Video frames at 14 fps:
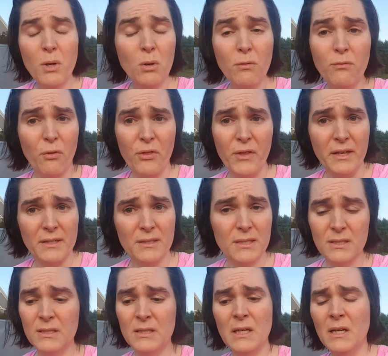beautiful
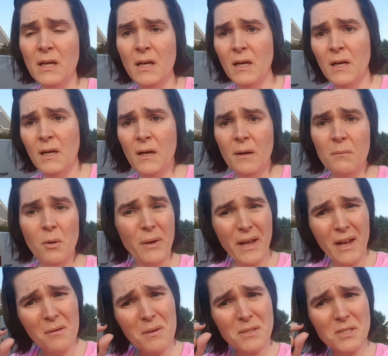things, but we
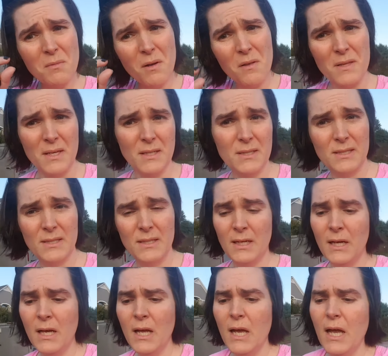care about small things.
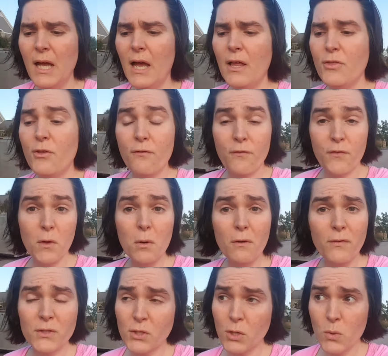The few
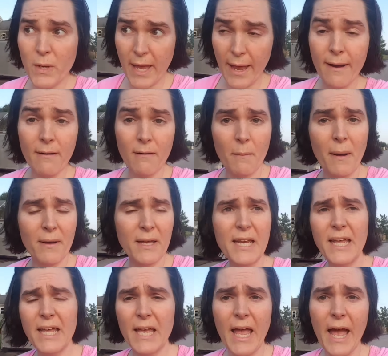of us who care about
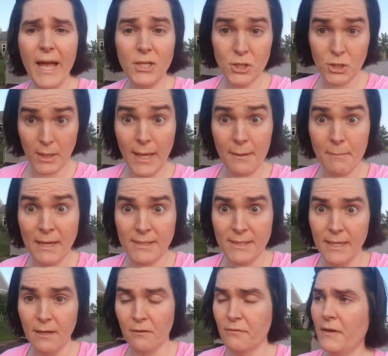getting engaged, like
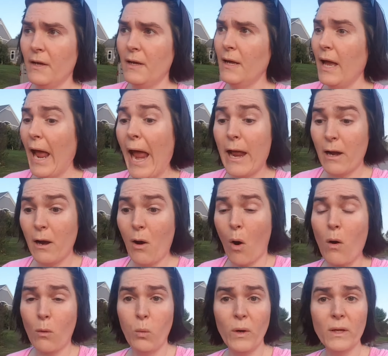myself, and
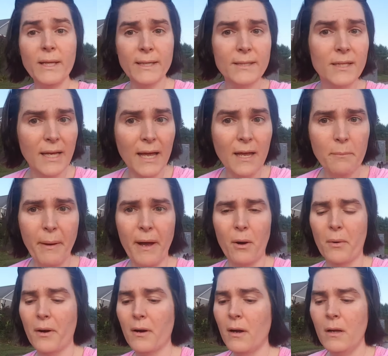are willing to take
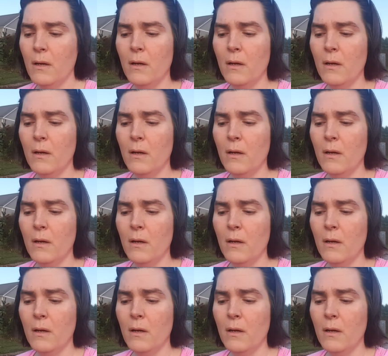power,